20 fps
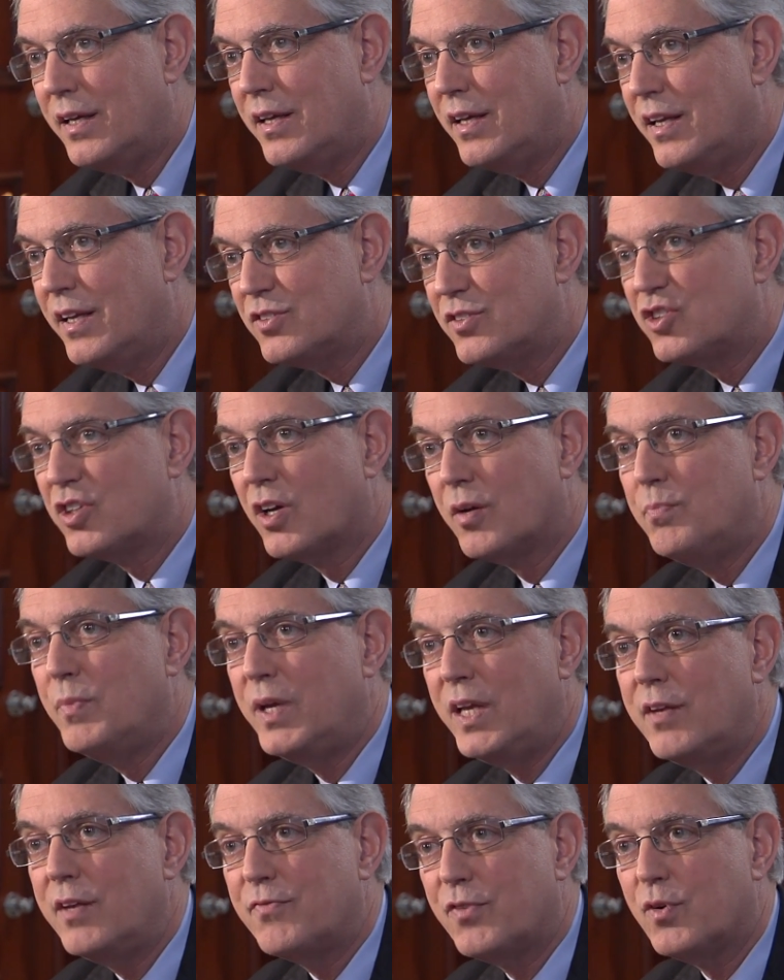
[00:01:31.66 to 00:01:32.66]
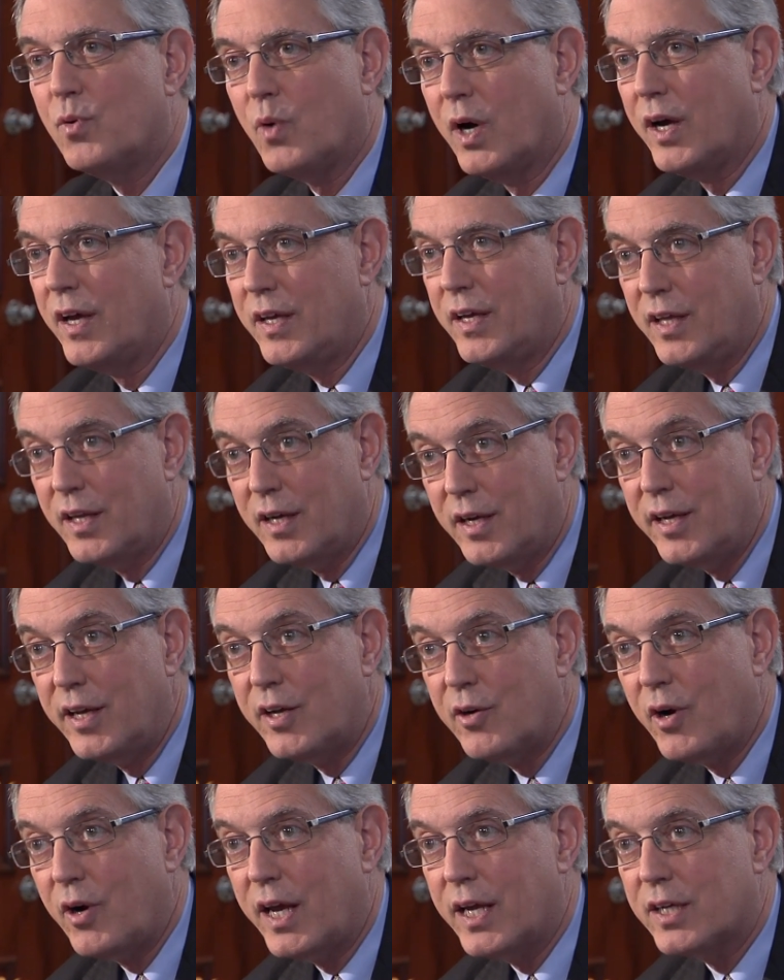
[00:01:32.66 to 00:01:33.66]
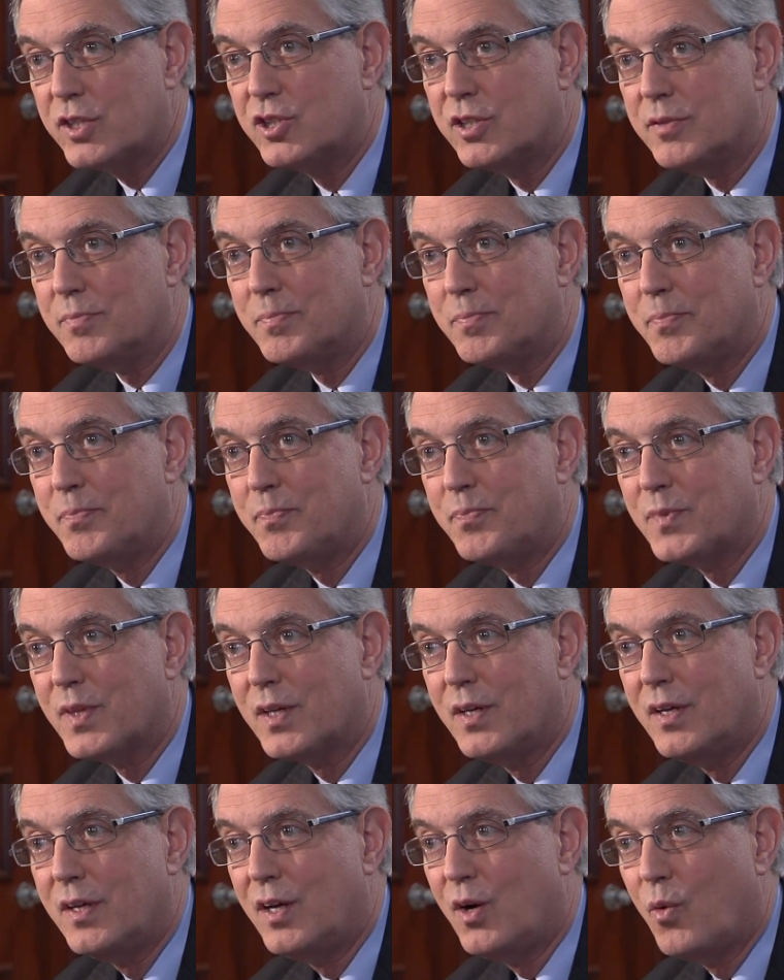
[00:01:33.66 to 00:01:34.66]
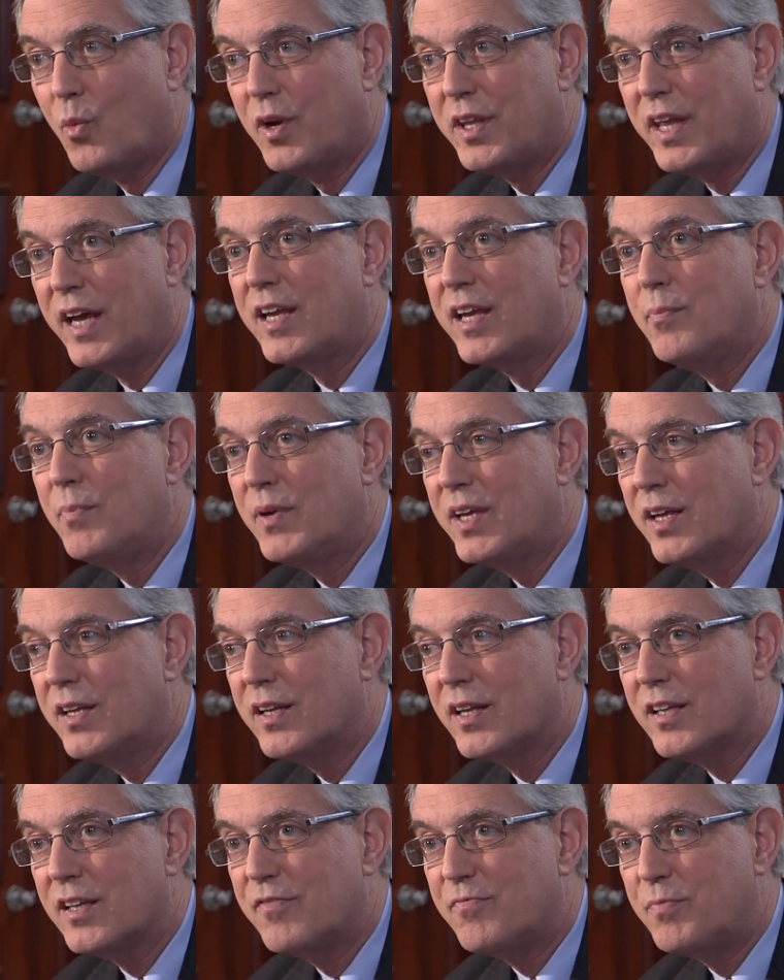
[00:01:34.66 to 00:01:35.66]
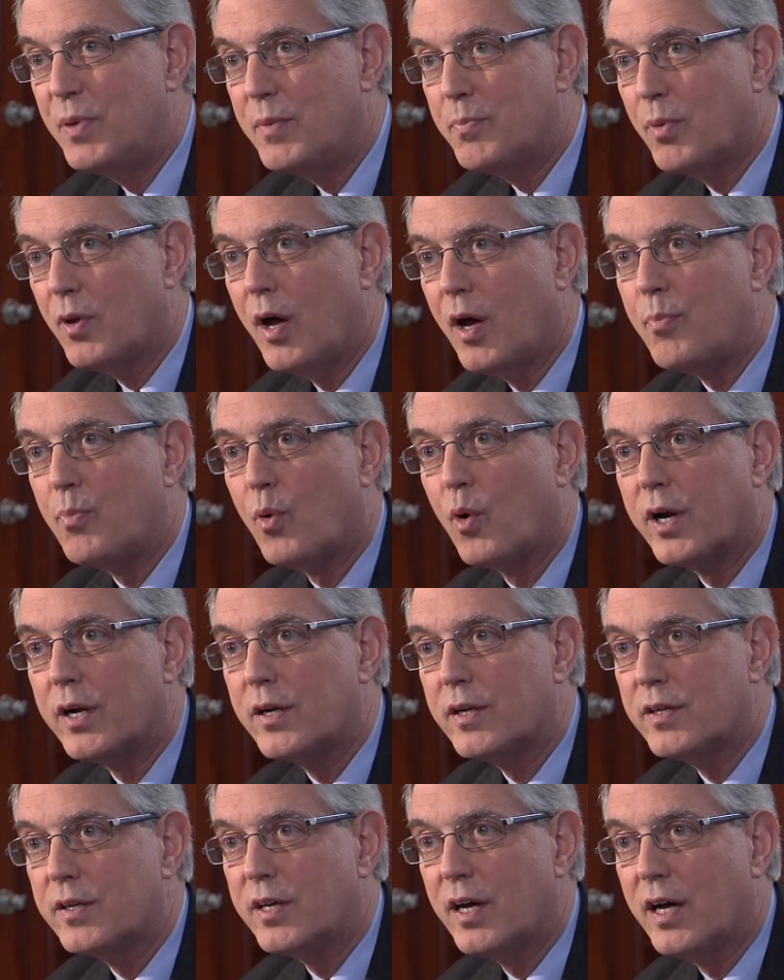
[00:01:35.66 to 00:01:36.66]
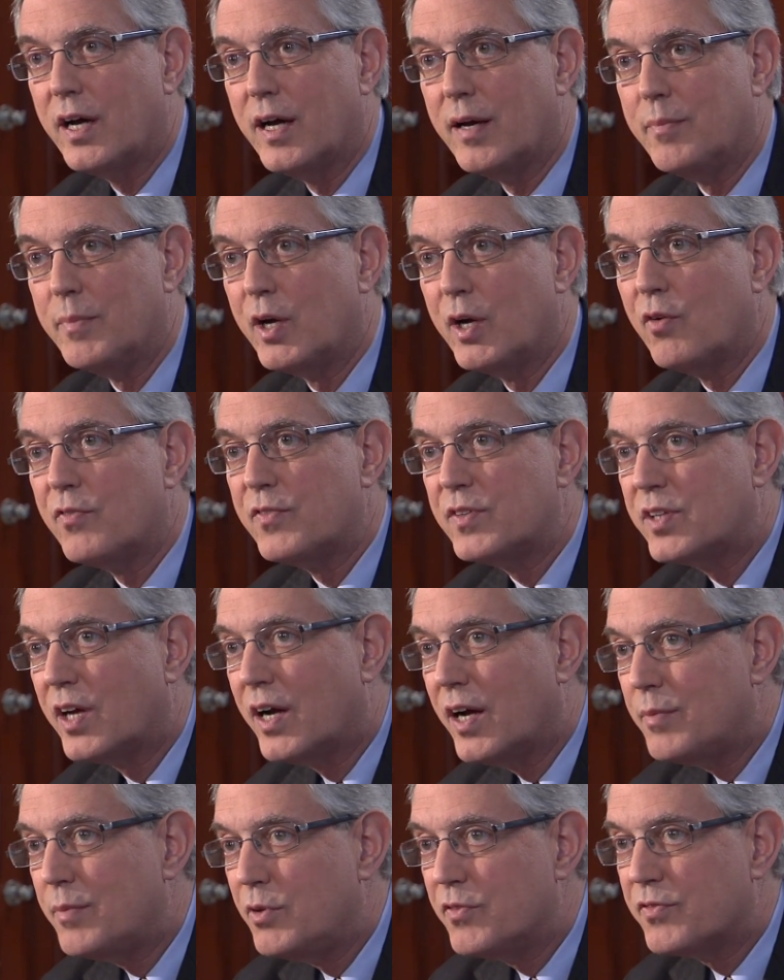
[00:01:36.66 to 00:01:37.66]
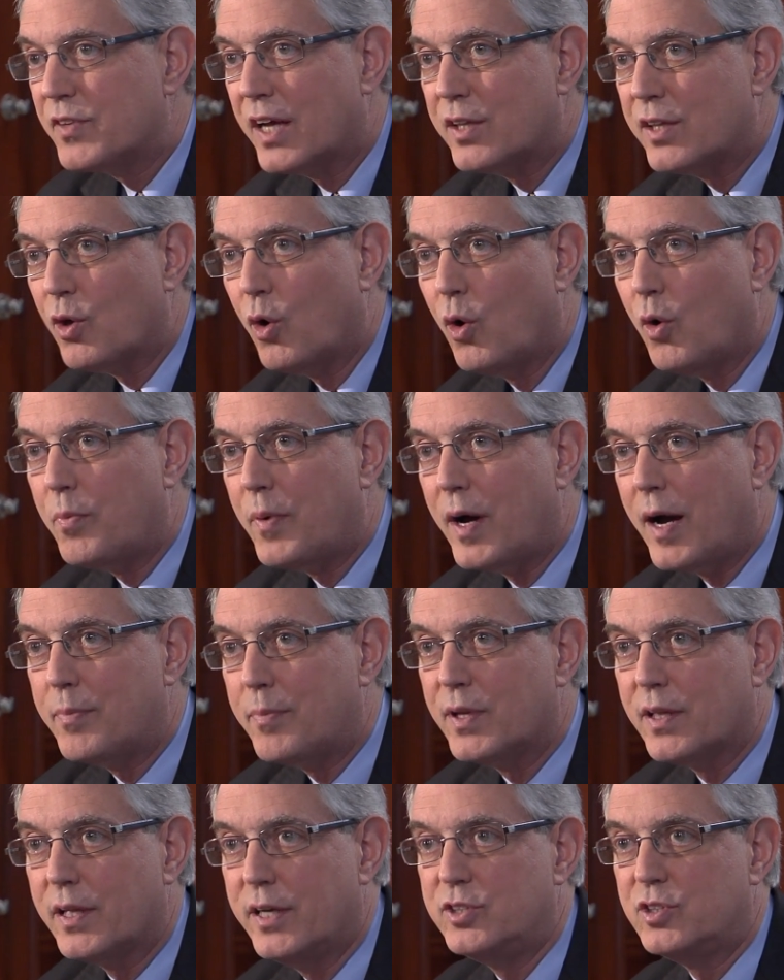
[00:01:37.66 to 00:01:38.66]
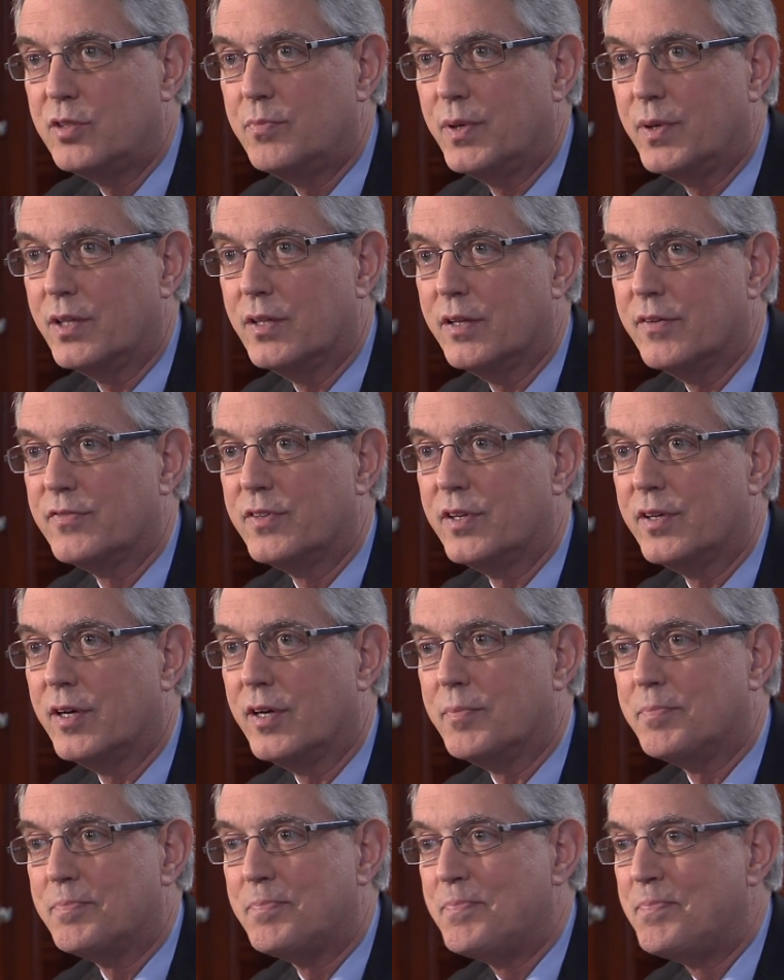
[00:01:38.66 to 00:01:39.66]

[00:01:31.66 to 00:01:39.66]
in some meaningful way in an interaction, where they can begin to lift people up one at a time. And over time, you've got the whole population being lifted up.